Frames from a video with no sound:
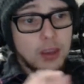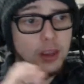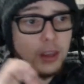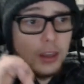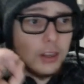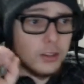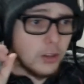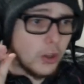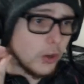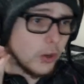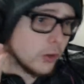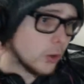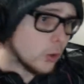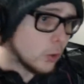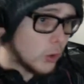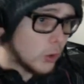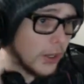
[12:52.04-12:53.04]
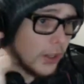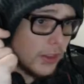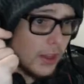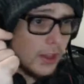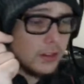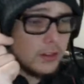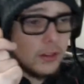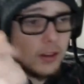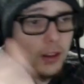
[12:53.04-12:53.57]
it's not a trigger
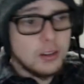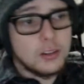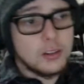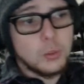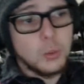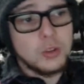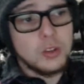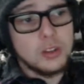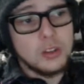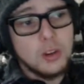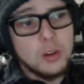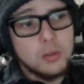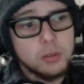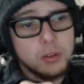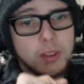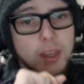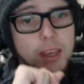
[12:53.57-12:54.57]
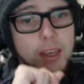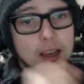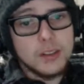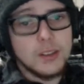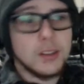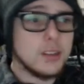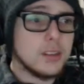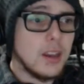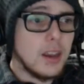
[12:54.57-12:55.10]
that switches over. They
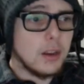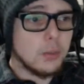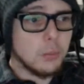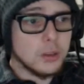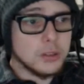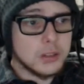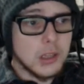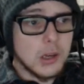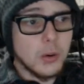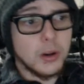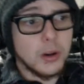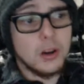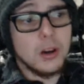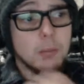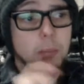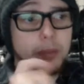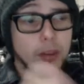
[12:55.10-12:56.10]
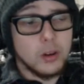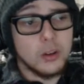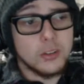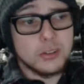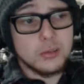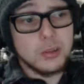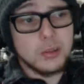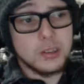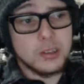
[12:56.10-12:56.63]
understand what's going on, but they
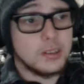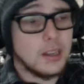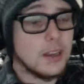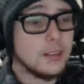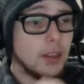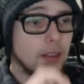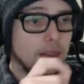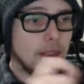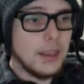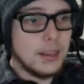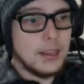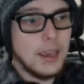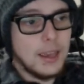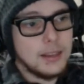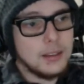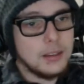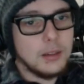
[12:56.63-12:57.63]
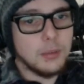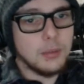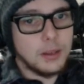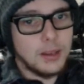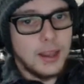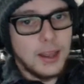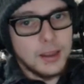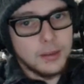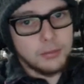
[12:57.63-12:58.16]
also understand that they can live a
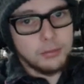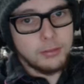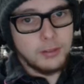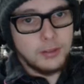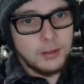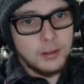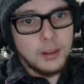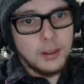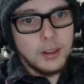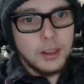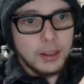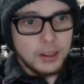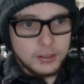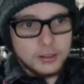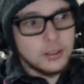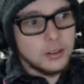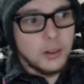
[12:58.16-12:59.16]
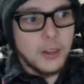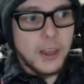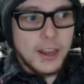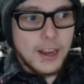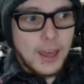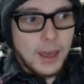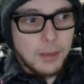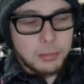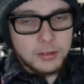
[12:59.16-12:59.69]
life until that
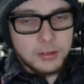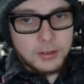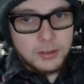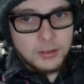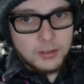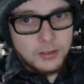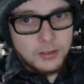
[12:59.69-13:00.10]
happens.